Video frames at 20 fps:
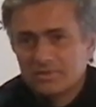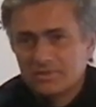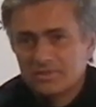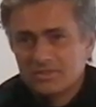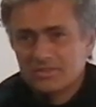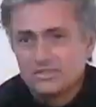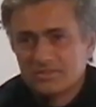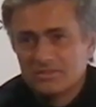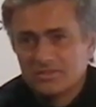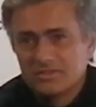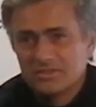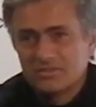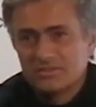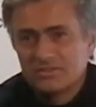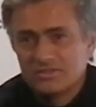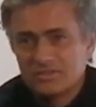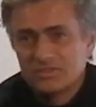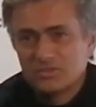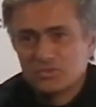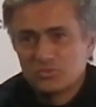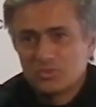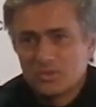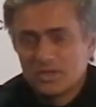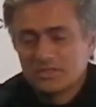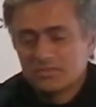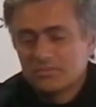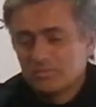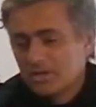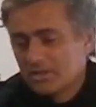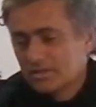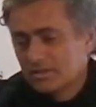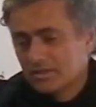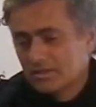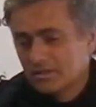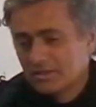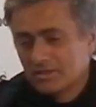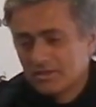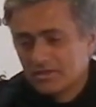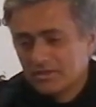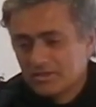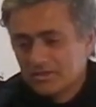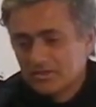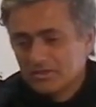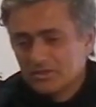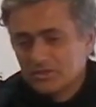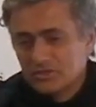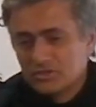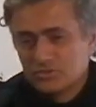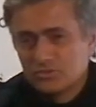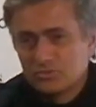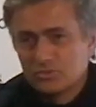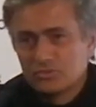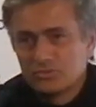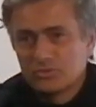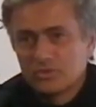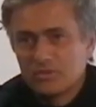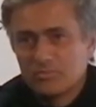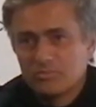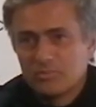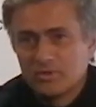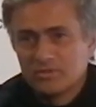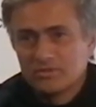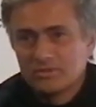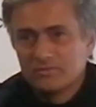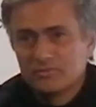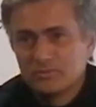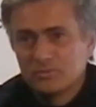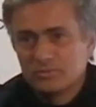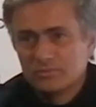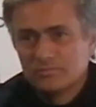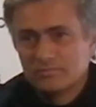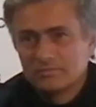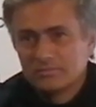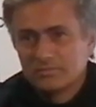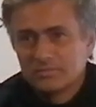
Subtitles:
he's ready by the structural point of view